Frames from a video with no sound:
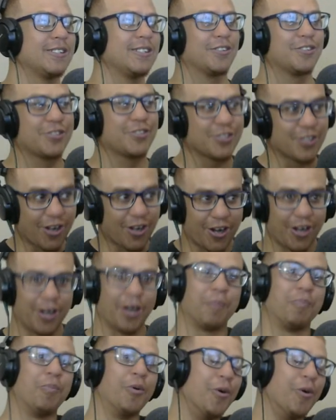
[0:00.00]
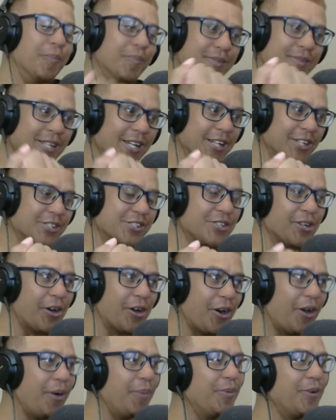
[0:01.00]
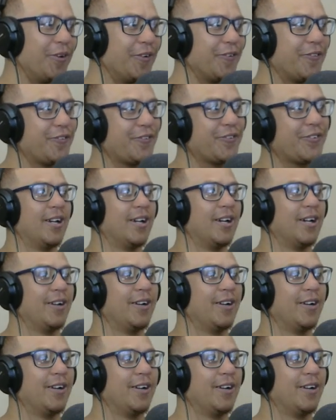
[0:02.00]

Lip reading: Stark, boom, takes the arm off.